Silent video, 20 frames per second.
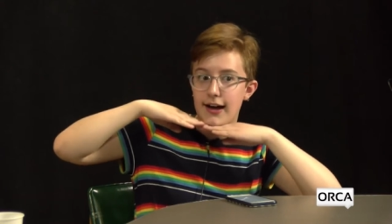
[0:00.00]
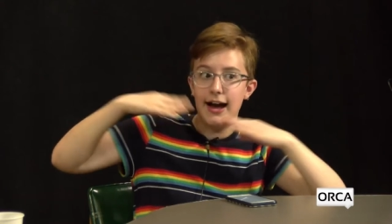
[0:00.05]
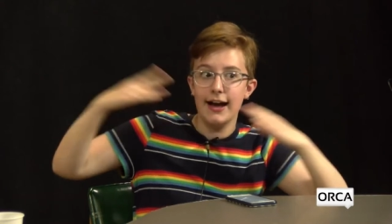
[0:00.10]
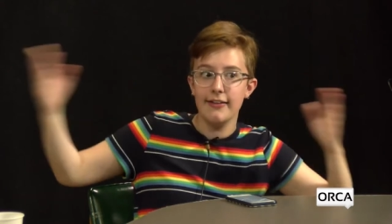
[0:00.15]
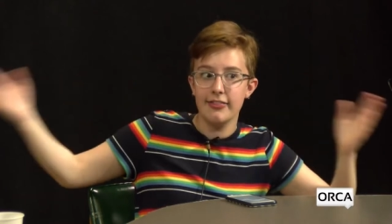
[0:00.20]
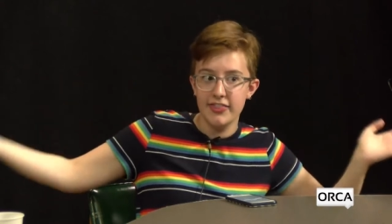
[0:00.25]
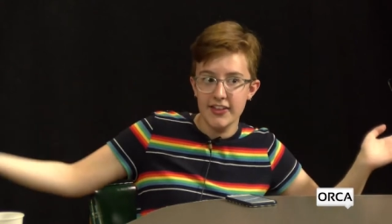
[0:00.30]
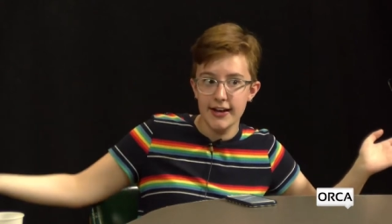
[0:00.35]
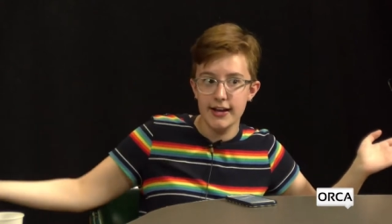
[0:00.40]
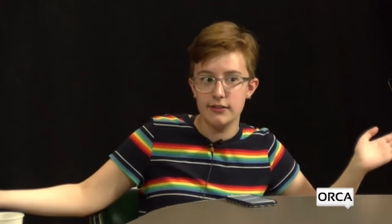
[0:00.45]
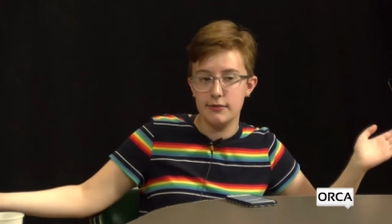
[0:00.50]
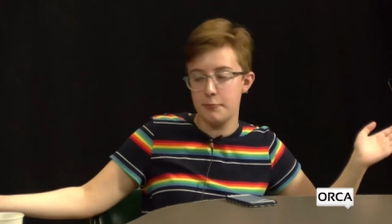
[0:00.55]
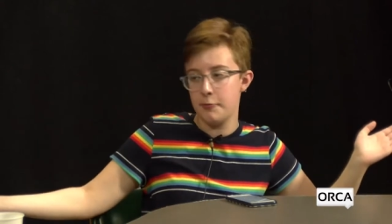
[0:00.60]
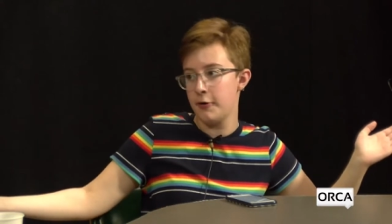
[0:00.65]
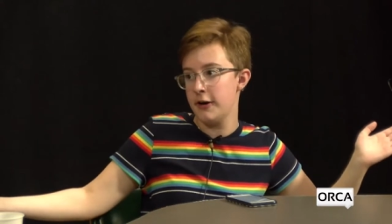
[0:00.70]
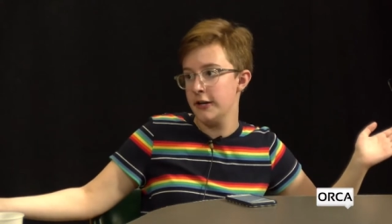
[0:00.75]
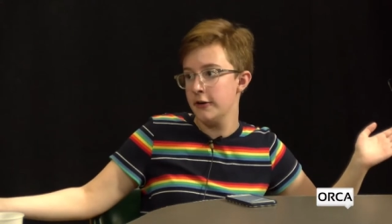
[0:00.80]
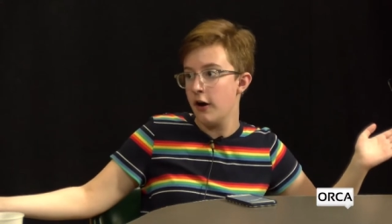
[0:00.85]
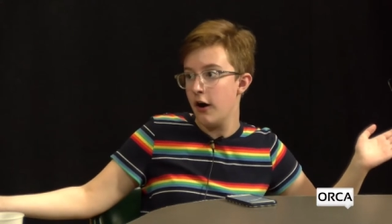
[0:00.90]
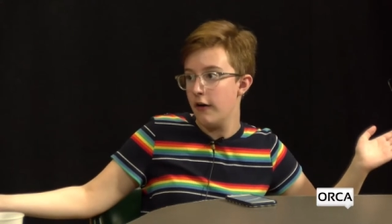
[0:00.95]
I think it's
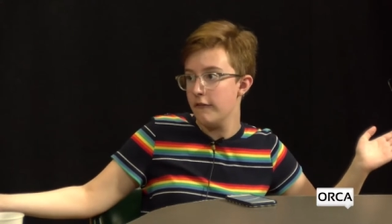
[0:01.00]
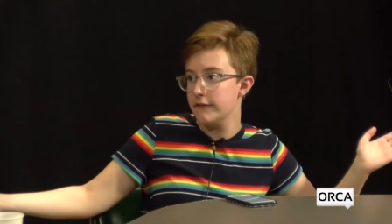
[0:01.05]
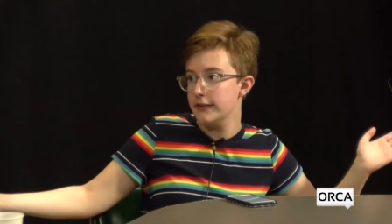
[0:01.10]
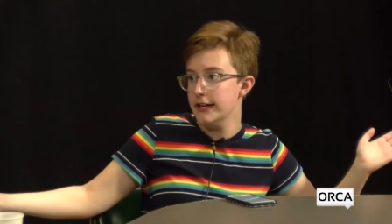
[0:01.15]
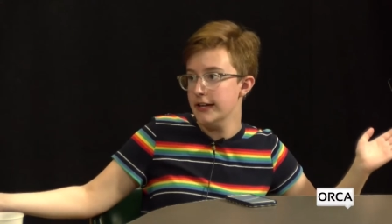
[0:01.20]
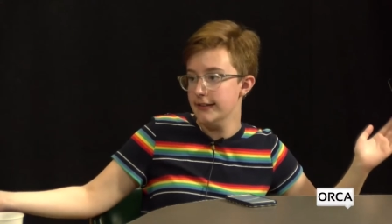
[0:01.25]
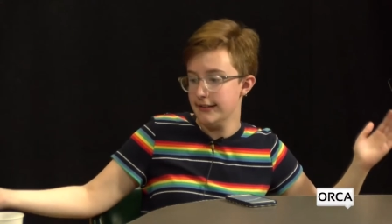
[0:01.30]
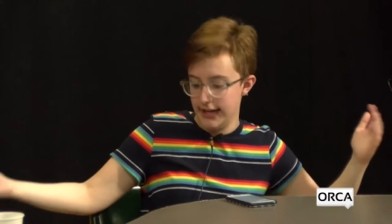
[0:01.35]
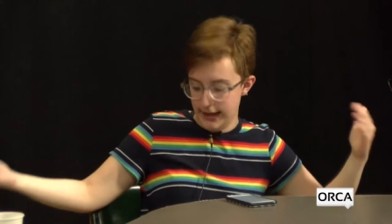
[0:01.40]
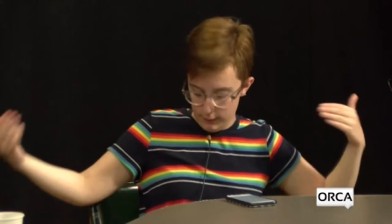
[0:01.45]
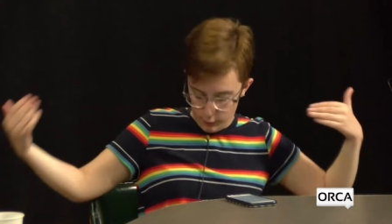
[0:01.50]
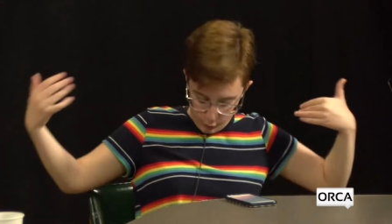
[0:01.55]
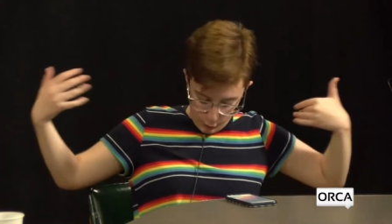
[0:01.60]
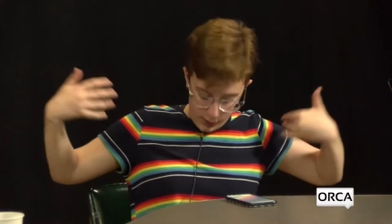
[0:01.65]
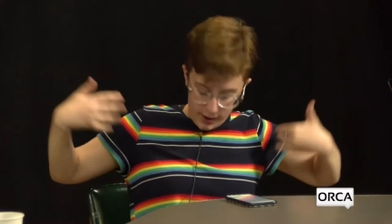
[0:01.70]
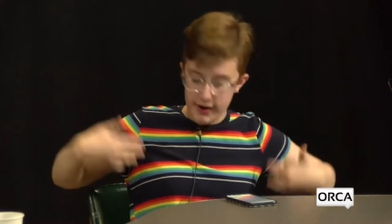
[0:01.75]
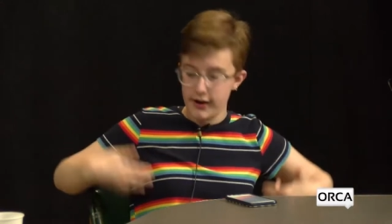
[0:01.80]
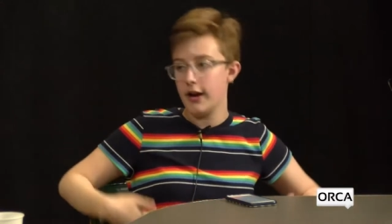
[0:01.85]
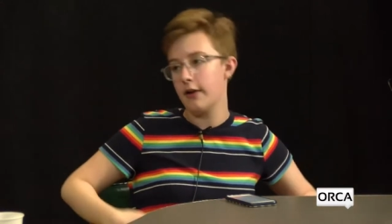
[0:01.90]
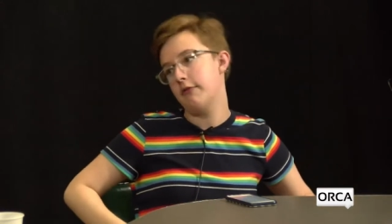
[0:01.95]
pretty obvious. I'm
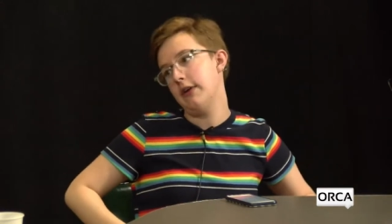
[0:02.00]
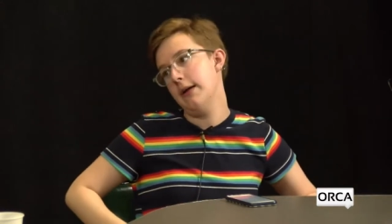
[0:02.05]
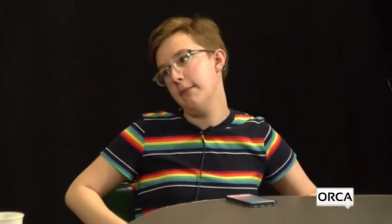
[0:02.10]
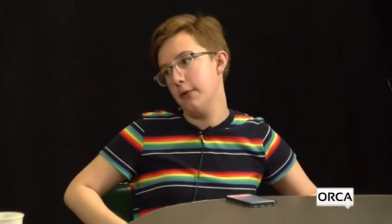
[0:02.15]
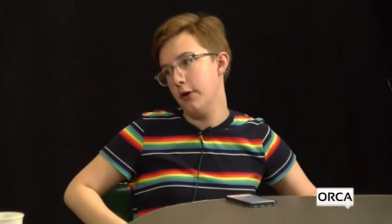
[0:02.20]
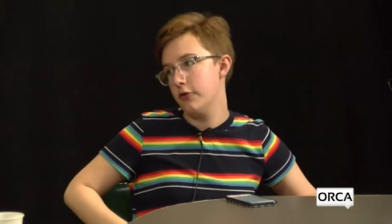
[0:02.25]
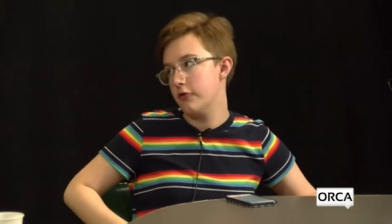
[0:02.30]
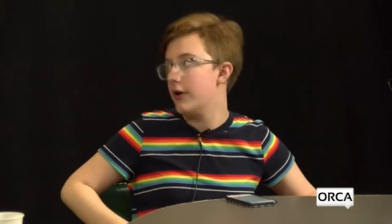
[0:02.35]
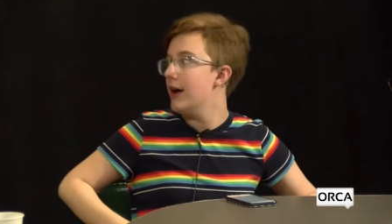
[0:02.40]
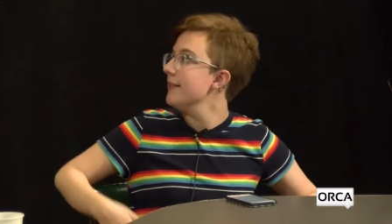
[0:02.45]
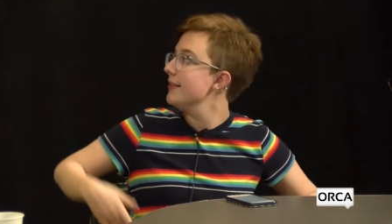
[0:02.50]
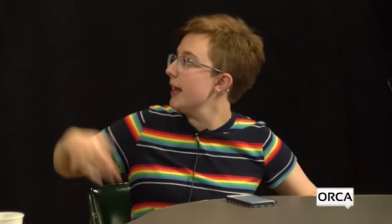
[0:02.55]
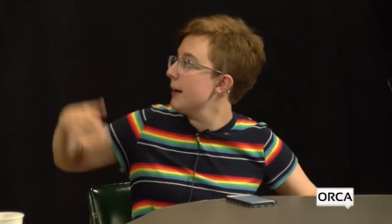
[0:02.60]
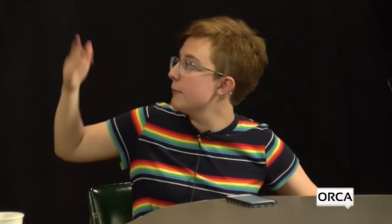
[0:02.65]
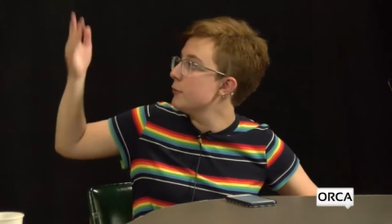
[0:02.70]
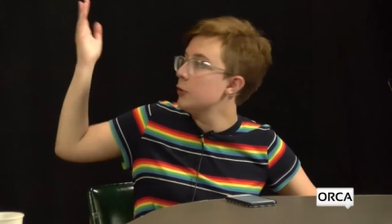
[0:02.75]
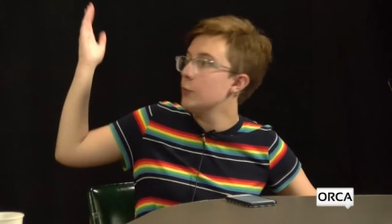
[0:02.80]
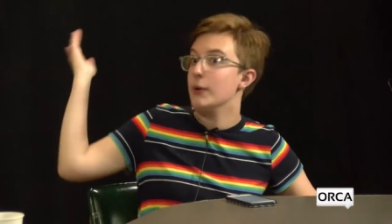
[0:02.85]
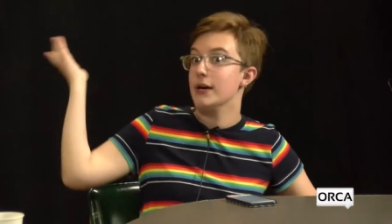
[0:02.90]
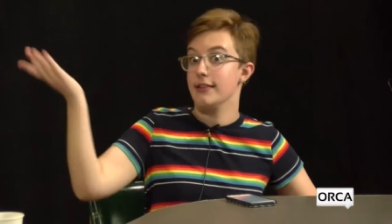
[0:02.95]
wearing a rainbow dress.
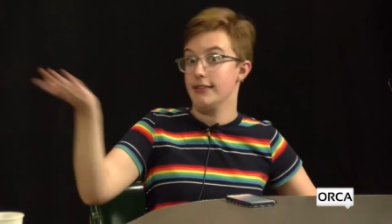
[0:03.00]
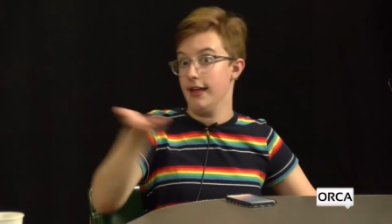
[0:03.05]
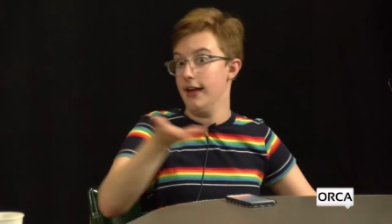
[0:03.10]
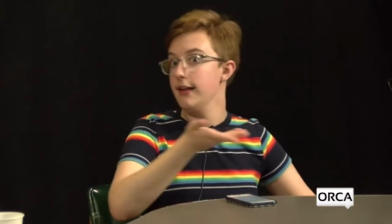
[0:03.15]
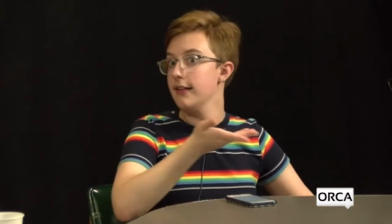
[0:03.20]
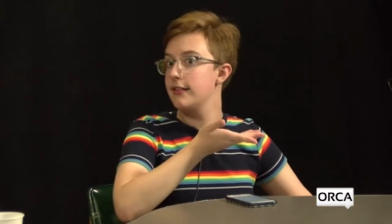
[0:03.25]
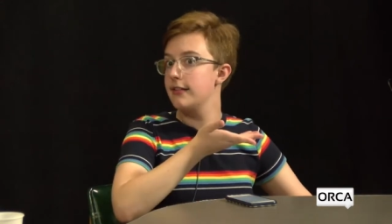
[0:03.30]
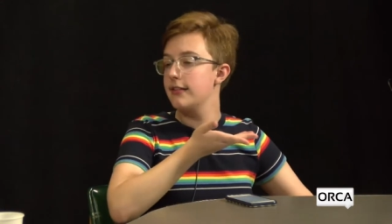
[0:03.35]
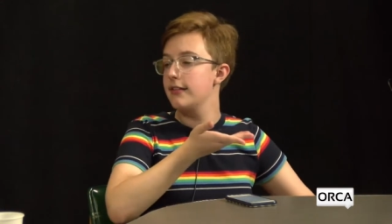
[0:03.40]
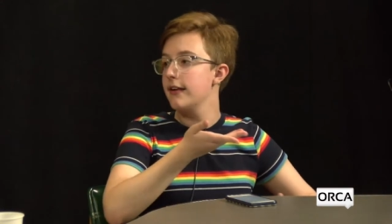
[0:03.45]
I'm doing this.